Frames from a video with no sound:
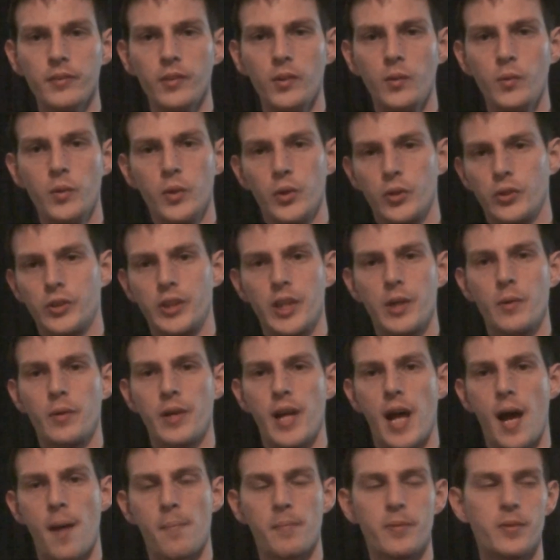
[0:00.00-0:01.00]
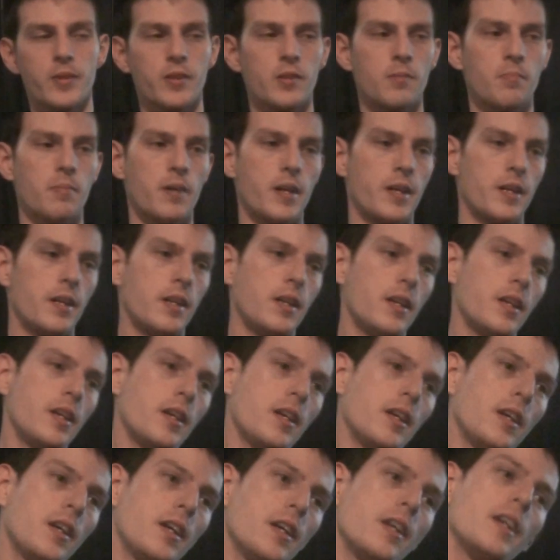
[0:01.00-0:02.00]
We'll see what happens, but
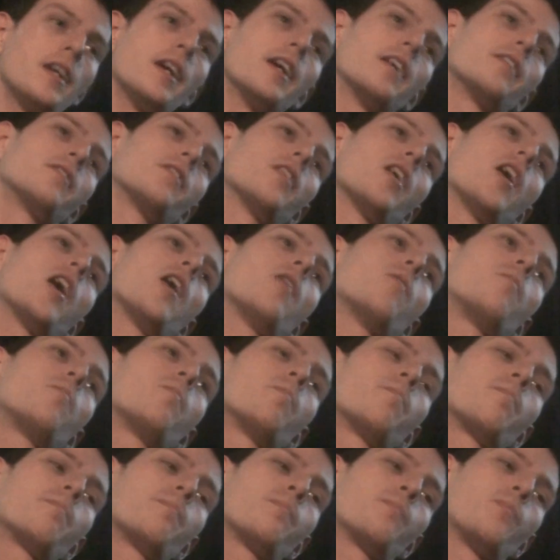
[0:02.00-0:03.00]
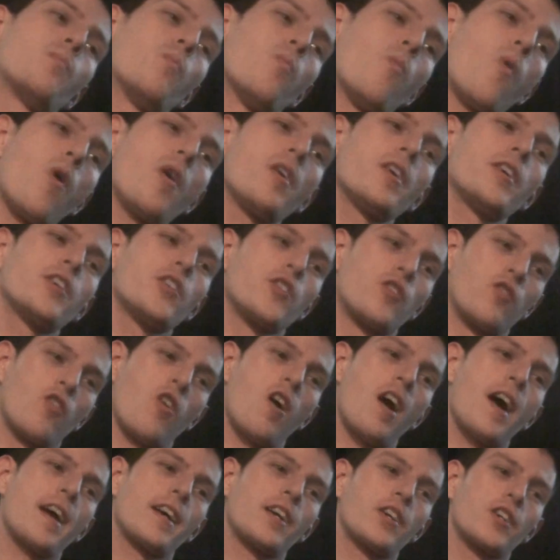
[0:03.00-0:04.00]
yeah, so I want to
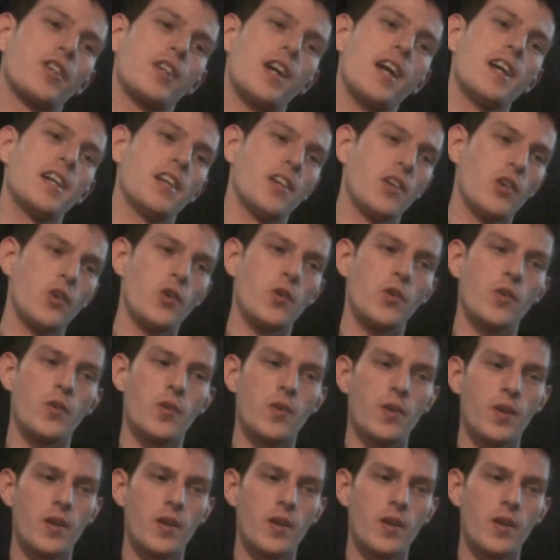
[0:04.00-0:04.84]
try create a new